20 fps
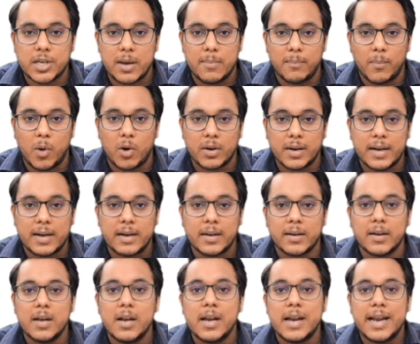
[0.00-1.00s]
important
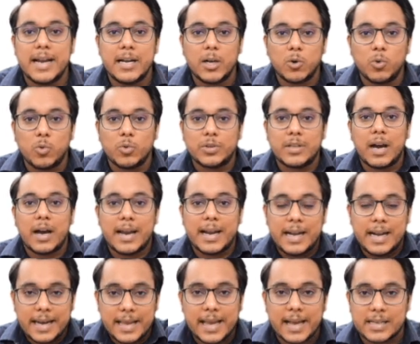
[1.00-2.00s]
into the
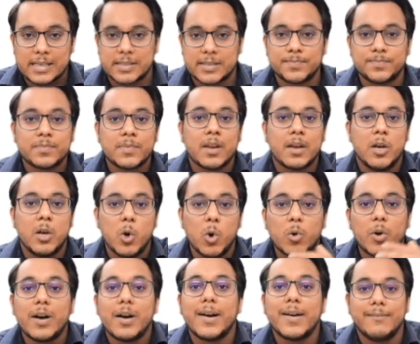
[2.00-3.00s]
India's
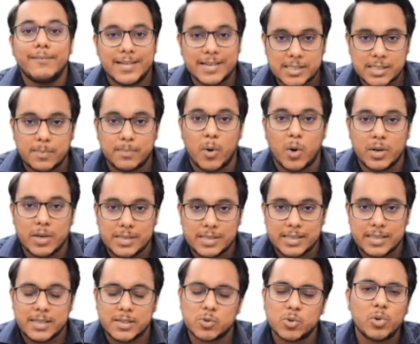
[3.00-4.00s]
look west
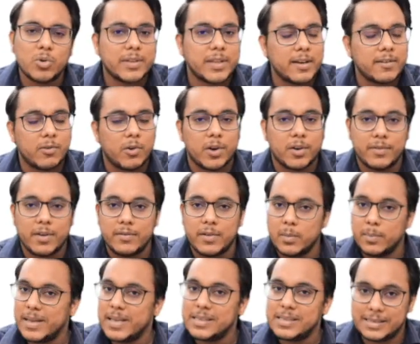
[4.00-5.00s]
policy. So therefore, we will
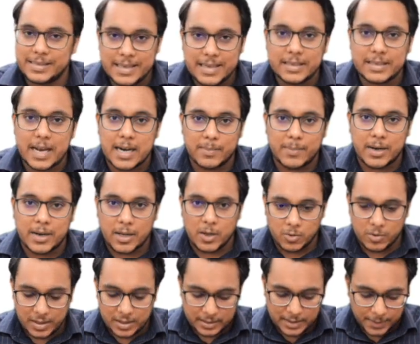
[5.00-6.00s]
be seeing that
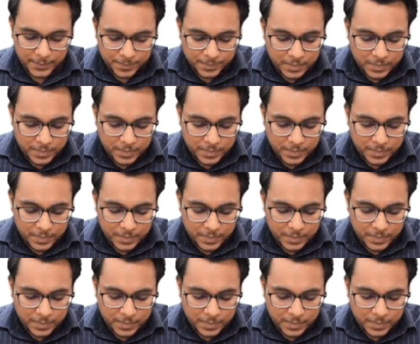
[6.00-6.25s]
particular thing.